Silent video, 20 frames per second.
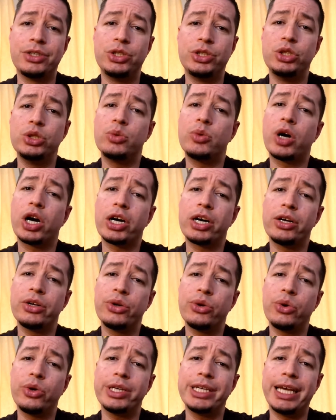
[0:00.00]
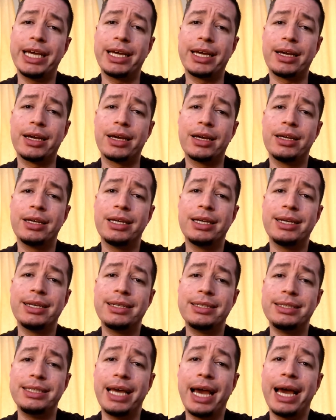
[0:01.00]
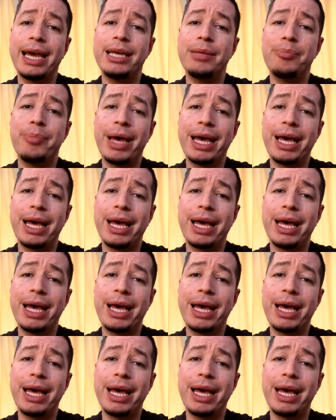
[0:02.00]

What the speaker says: You are annoying. Jij